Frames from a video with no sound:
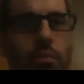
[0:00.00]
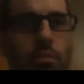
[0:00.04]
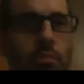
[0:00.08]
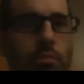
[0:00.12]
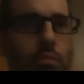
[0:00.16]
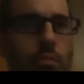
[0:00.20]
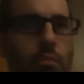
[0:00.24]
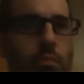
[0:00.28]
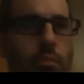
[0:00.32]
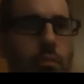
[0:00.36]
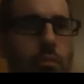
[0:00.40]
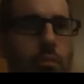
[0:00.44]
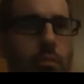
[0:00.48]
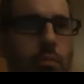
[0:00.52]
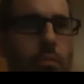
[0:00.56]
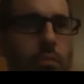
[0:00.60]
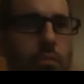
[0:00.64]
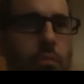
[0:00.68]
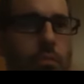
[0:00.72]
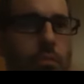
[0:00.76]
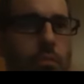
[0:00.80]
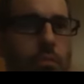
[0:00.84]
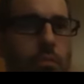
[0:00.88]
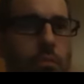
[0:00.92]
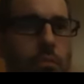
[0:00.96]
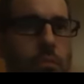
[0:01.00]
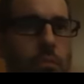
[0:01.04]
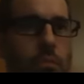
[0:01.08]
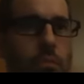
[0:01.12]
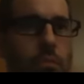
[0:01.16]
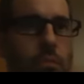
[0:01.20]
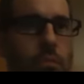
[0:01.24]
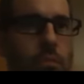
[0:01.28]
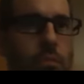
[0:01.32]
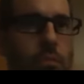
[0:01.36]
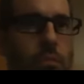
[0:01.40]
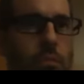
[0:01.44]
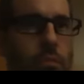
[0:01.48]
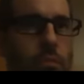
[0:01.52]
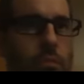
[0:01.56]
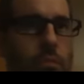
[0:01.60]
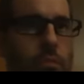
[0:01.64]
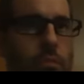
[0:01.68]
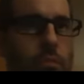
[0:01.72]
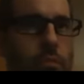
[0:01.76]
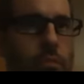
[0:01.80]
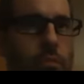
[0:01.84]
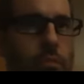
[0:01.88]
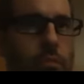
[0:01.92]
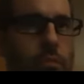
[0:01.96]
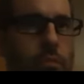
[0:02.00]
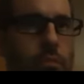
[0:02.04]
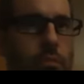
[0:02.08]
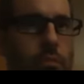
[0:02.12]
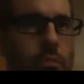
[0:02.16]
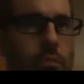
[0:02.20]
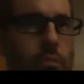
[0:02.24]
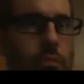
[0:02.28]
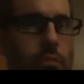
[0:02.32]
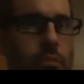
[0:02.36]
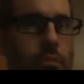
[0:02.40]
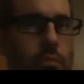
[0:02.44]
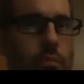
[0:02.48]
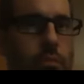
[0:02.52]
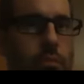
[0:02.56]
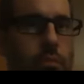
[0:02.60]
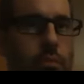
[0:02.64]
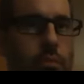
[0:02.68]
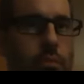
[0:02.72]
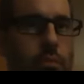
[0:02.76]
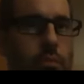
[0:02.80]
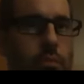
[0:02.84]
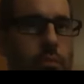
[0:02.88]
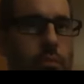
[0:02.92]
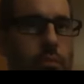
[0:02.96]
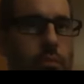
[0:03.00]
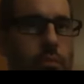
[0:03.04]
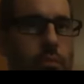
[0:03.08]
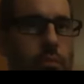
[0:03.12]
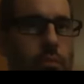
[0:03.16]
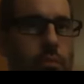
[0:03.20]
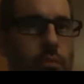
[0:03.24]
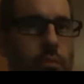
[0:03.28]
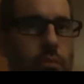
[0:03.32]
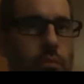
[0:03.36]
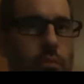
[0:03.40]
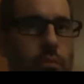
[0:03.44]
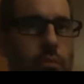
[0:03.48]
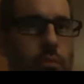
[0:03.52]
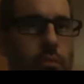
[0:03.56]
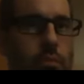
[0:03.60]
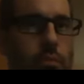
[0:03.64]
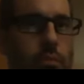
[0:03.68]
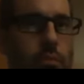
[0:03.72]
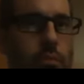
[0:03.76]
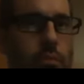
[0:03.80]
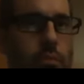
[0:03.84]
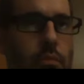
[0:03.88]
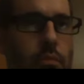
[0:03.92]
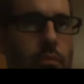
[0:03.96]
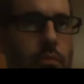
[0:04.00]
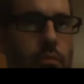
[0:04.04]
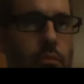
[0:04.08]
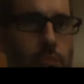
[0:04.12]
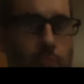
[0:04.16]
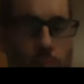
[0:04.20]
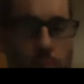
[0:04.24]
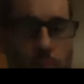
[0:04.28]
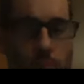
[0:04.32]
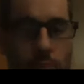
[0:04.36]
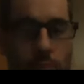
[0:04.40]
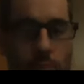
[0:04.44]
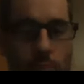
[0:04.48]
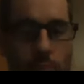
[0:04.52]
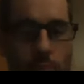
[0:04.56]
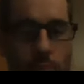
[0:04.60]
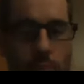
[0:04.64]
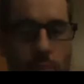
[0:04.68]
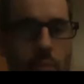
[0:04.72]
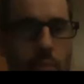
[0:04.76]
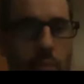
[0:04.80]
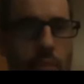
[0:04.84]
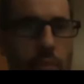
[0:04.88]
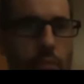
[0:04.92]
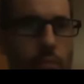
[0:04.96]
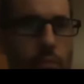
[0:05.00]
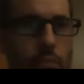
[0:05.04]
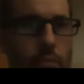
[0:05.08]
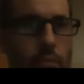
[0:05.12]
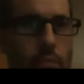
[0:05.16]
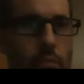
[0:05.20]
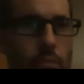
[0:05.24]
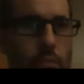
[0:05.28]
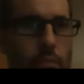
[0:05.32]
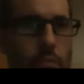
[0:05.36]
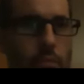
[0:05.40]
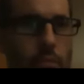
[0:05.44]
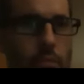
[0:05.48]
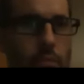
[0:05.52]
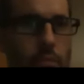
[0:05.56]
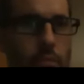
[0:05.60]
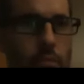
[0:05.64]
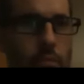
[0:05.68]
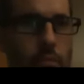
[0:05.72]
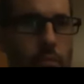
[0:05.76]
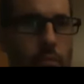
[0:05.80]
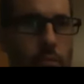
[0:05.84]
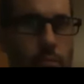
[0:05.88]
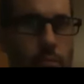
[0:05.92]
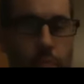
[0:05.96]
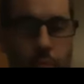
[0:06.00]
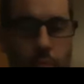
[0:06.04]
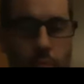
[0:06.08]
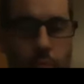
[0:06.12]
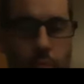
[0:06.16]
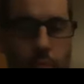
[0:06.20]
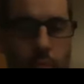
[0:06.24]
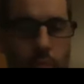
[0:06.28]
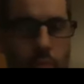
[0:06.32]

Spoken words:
(not speaking)